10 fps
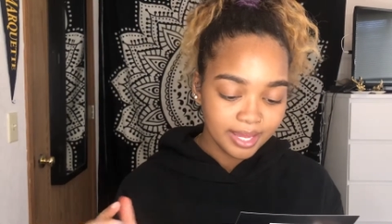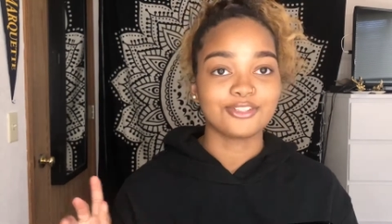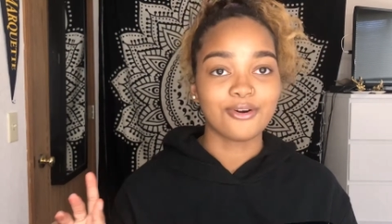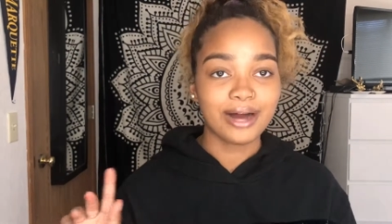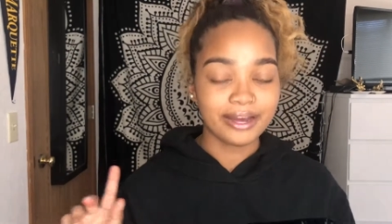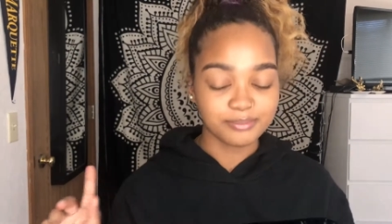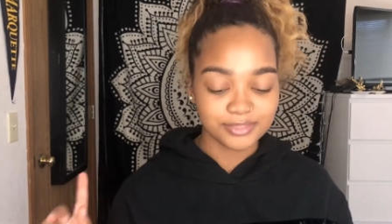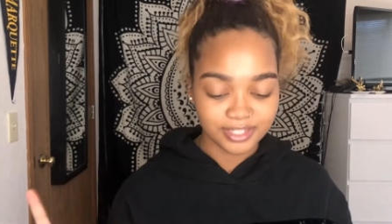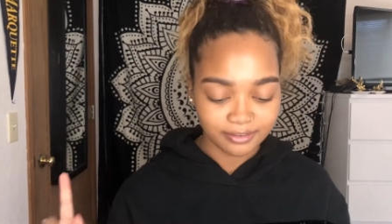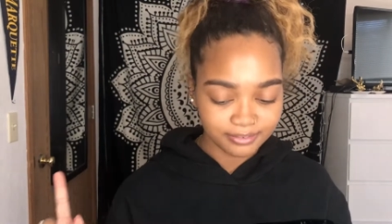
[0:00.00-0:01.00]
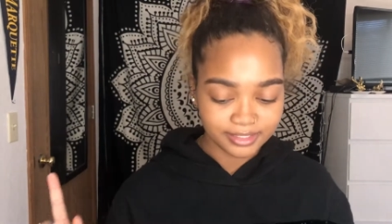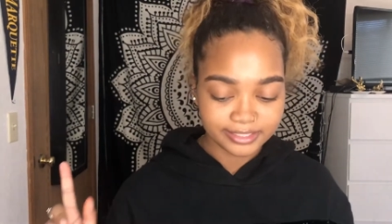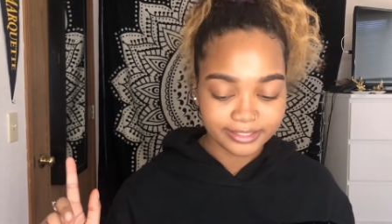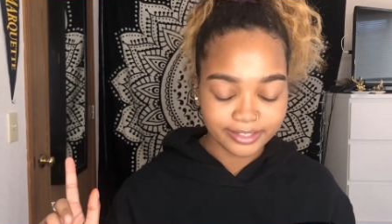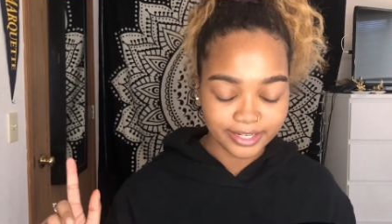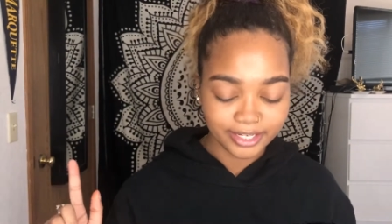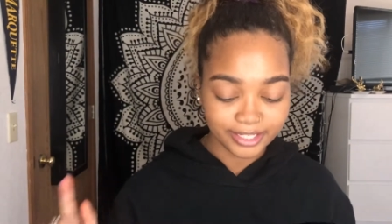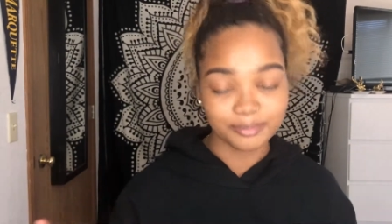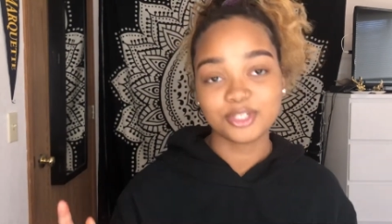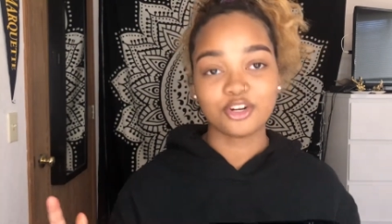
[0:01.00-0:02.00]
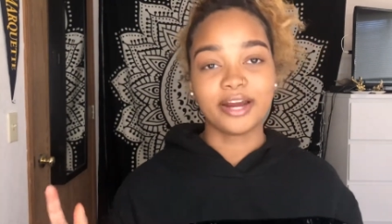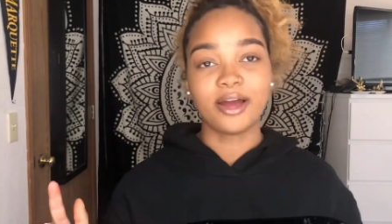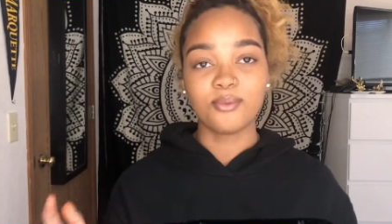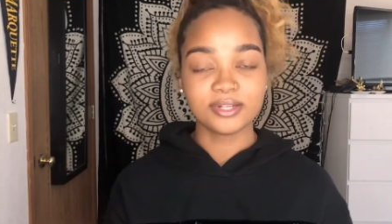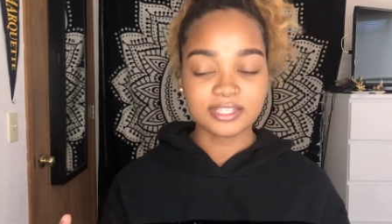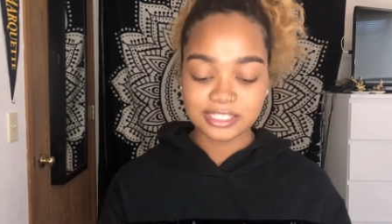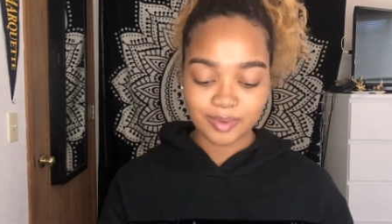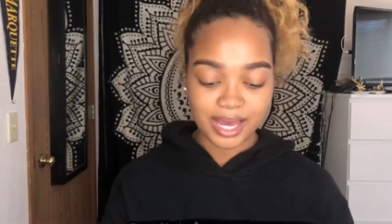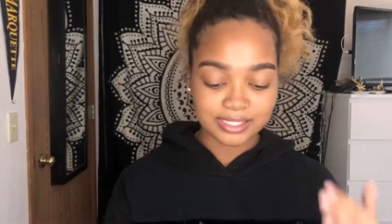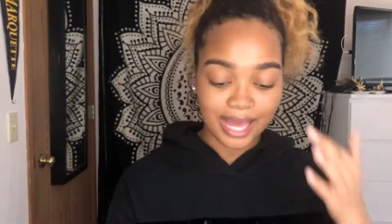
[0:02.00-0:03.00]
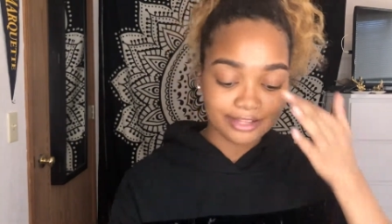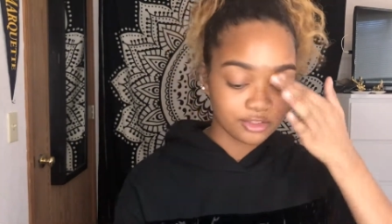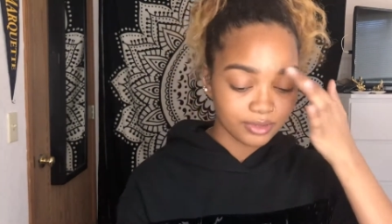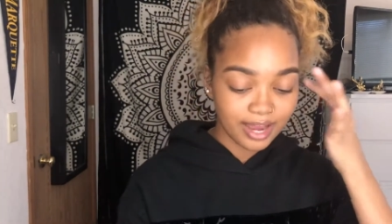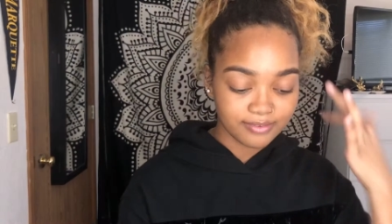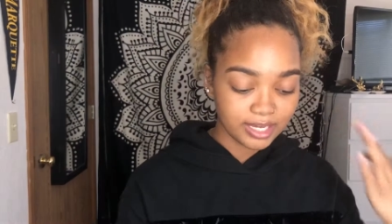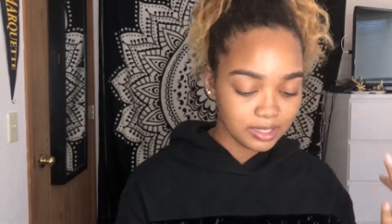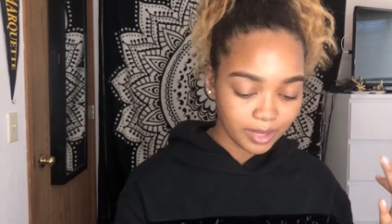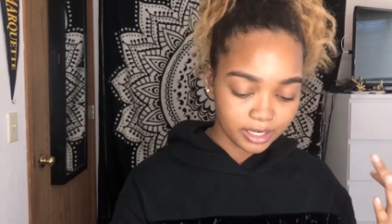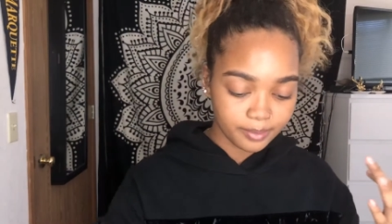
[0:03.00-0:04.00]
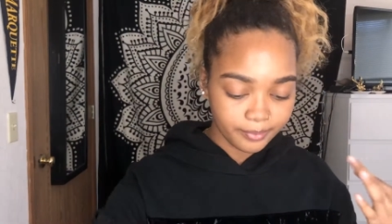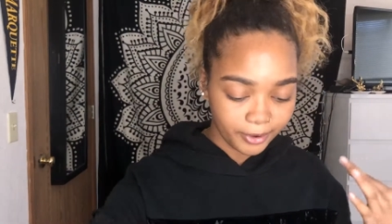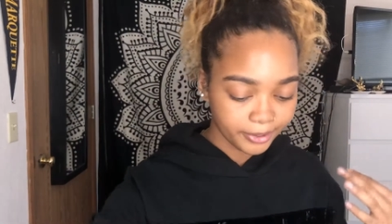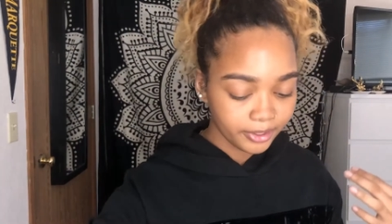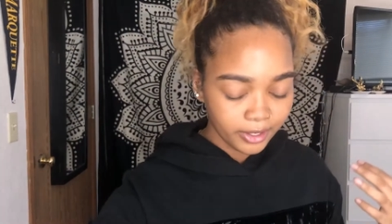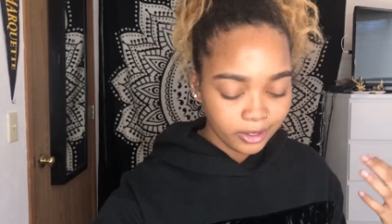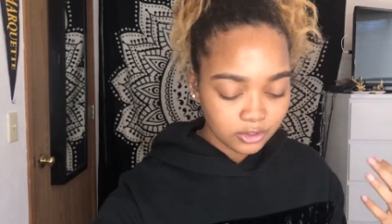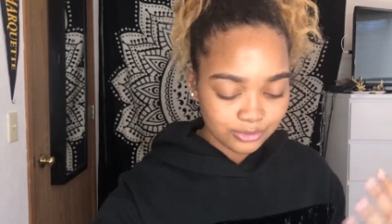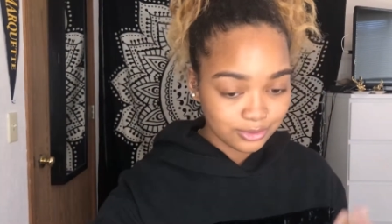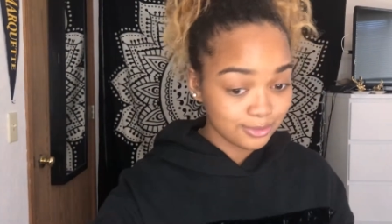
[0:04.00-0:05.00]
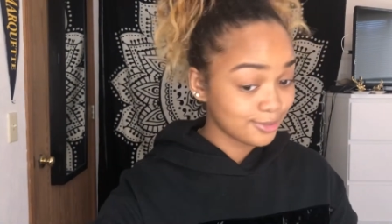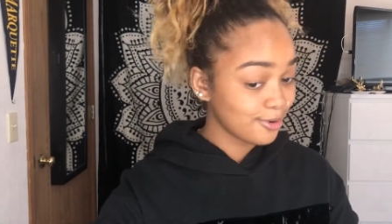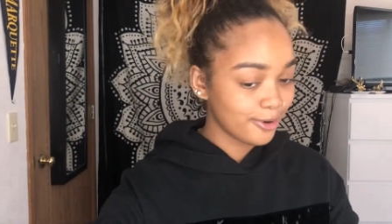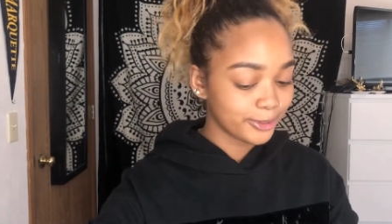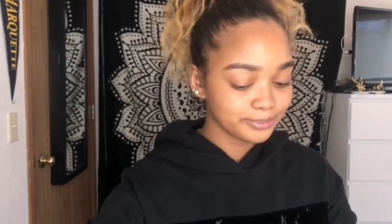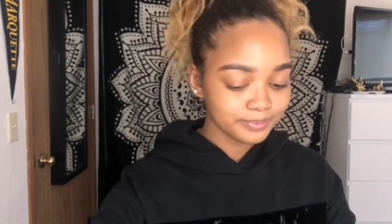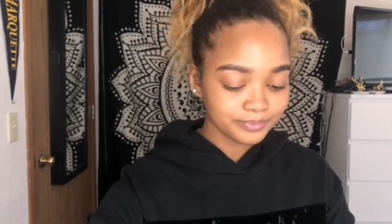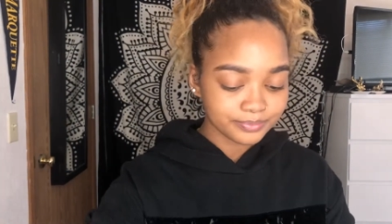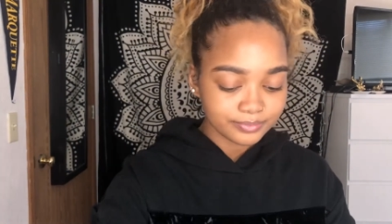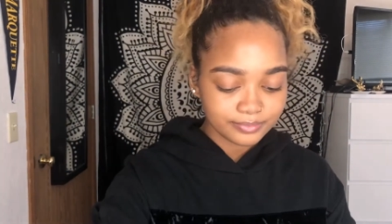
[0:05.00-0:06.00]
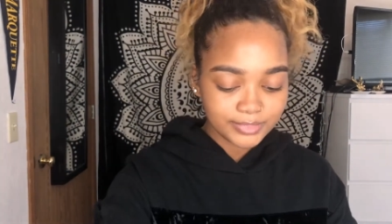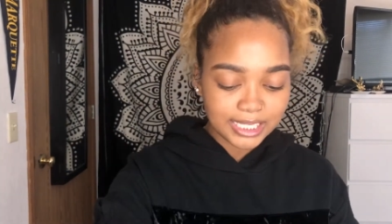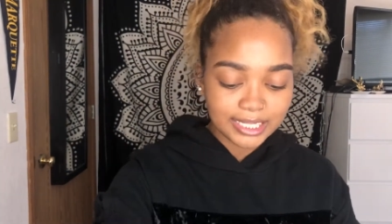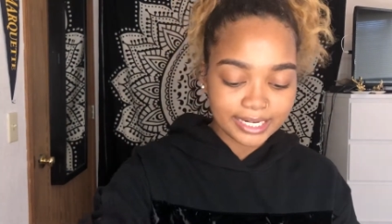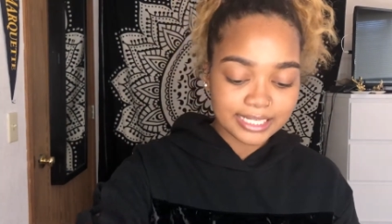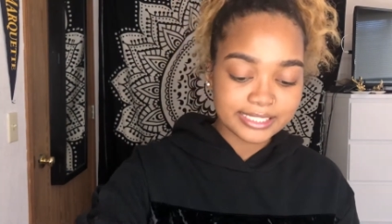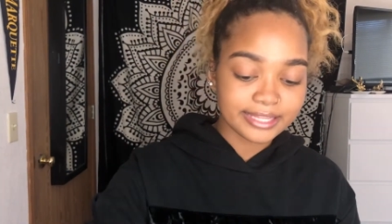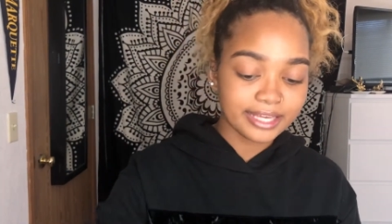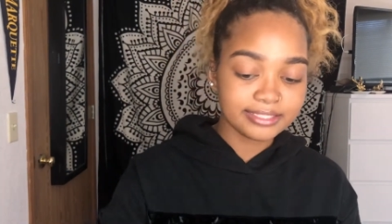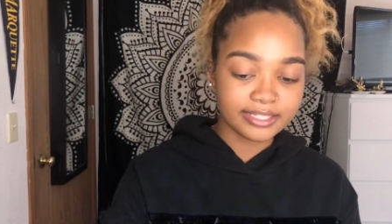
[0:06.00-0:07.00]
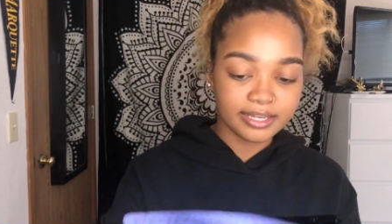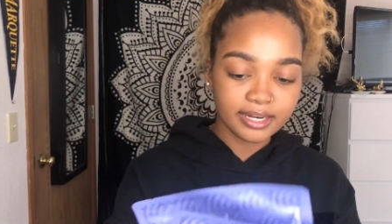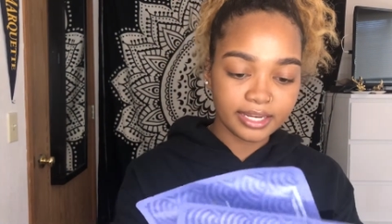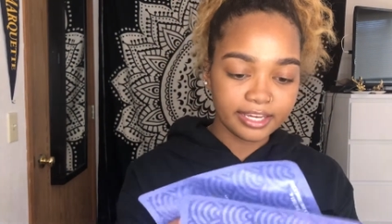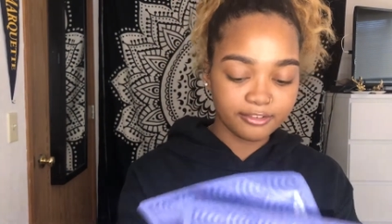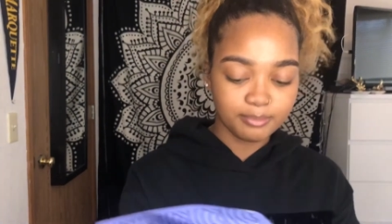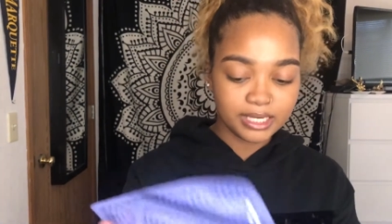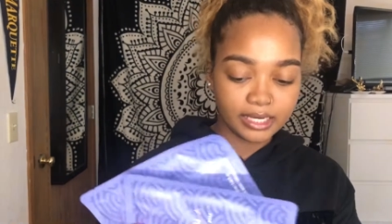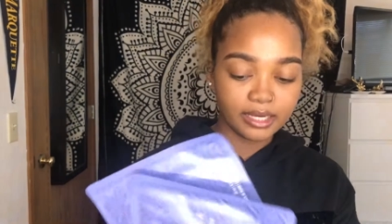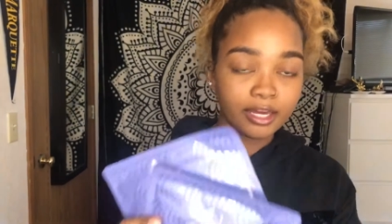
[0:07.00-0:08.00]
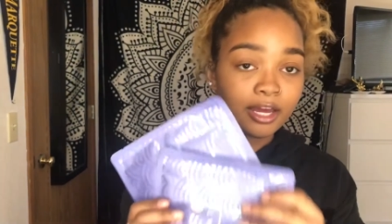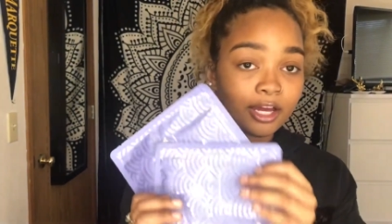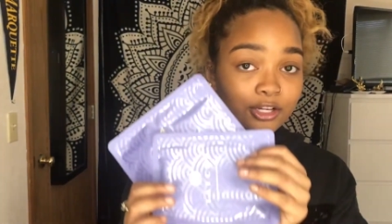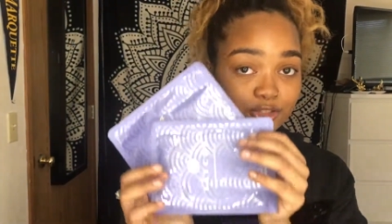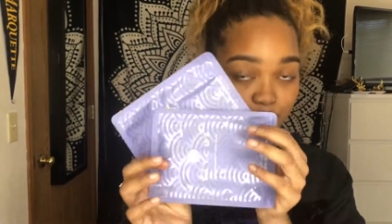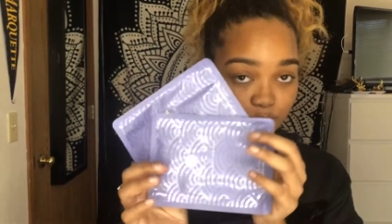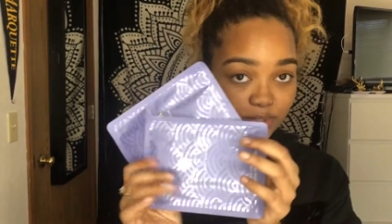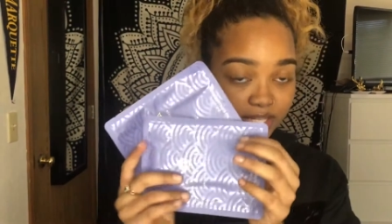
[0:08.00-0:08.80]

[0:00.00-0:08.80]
So I am definitely gonna be trying out one of these masks. I don't have any makeup on, so like I said, they did give me 2